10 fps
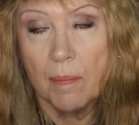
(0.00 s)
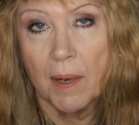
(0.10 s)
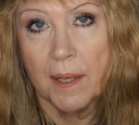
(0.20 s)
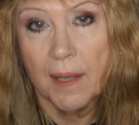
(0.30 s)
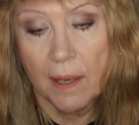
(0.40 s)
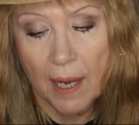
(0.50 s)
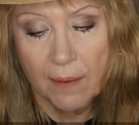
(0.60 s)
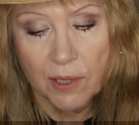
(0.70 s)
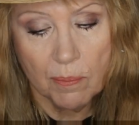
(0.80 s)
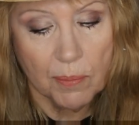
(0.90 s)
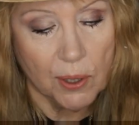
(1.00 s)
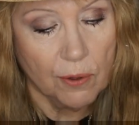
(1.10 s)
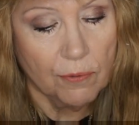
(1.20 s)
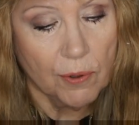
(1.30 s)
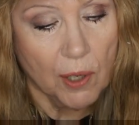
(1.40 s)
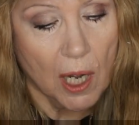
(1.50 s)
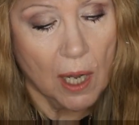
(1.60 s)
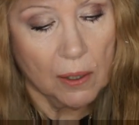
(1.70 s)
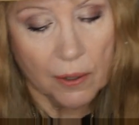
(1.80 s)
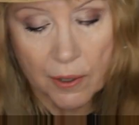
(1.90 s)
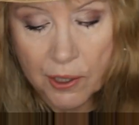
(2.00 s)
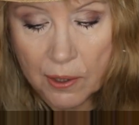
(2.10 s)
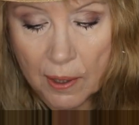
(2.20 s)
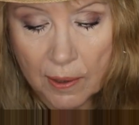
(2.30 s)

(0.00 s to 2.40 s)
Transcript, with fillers: but they have some beautiful colors.